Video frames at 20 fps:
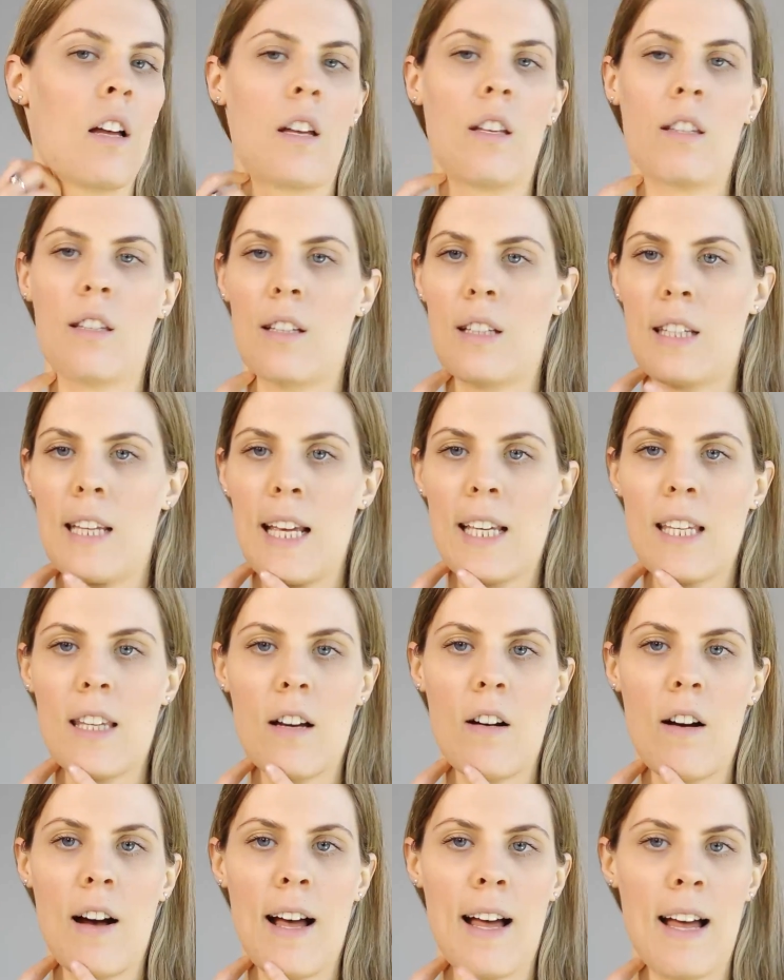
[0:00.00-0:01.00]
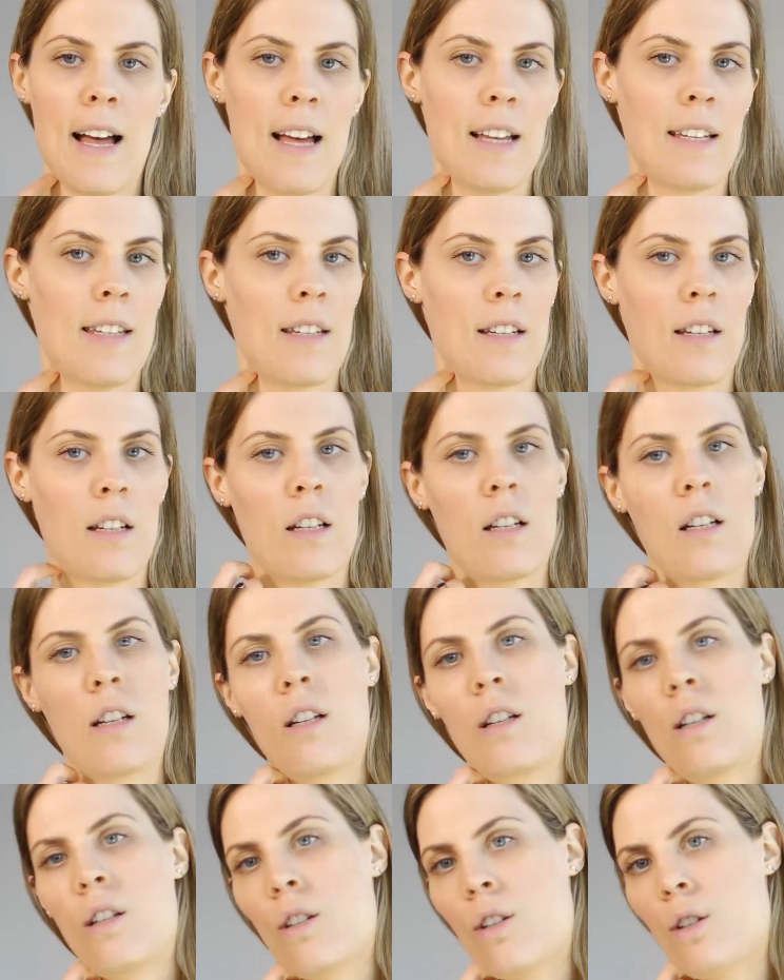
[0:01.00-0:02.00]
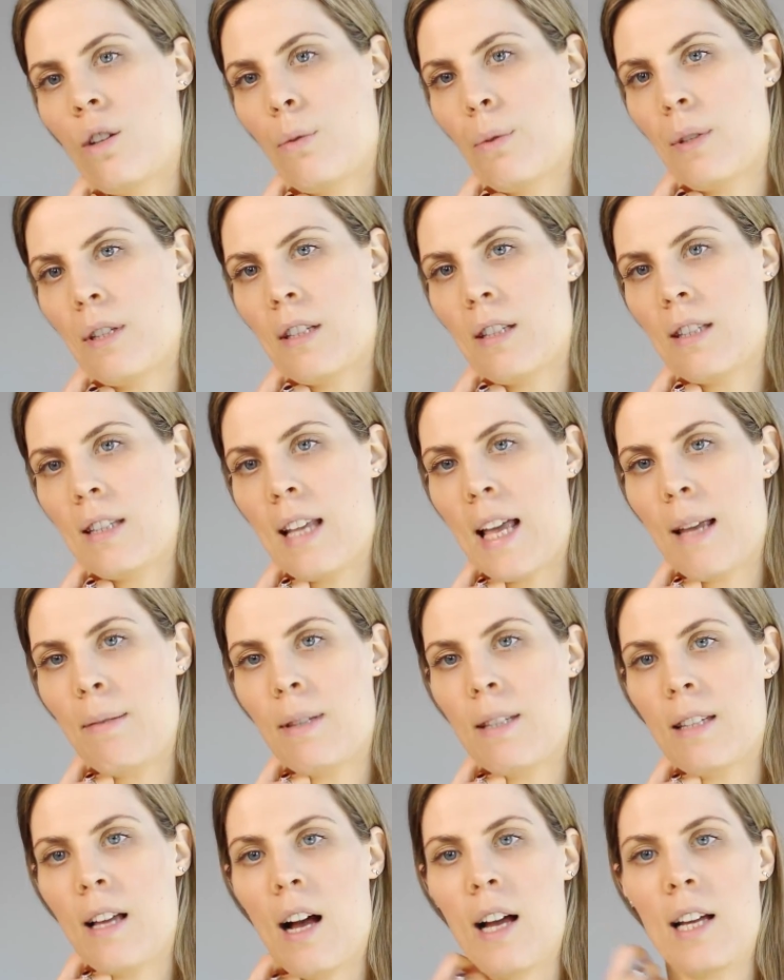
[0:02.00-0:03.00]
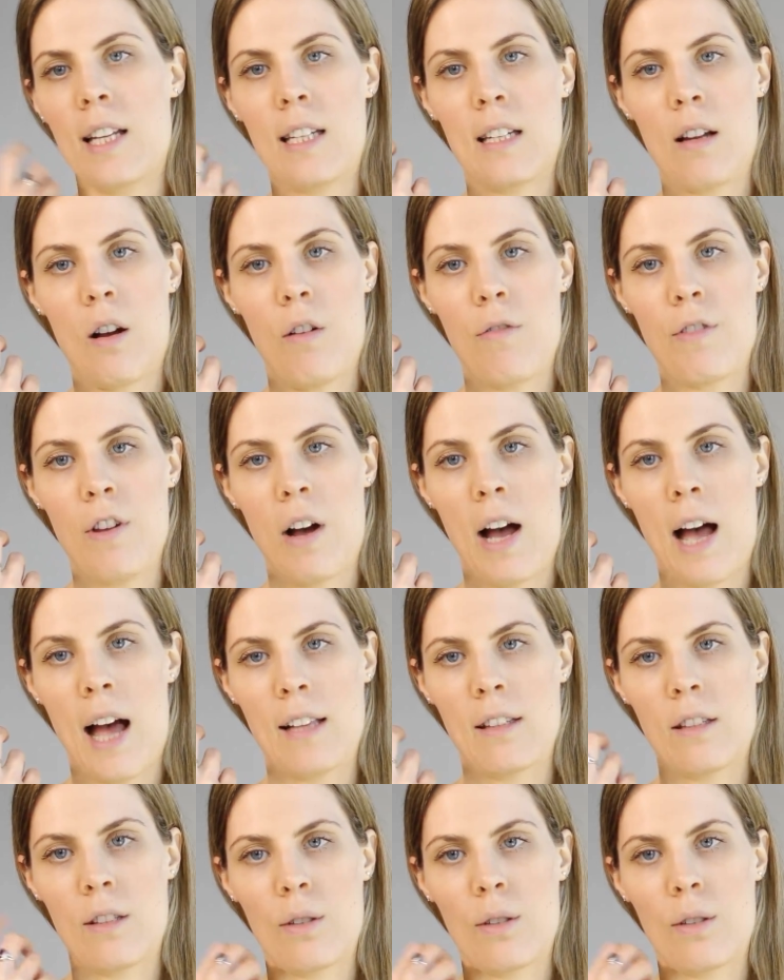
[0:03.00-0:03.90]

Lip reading: So take your head towards the same side of your hand,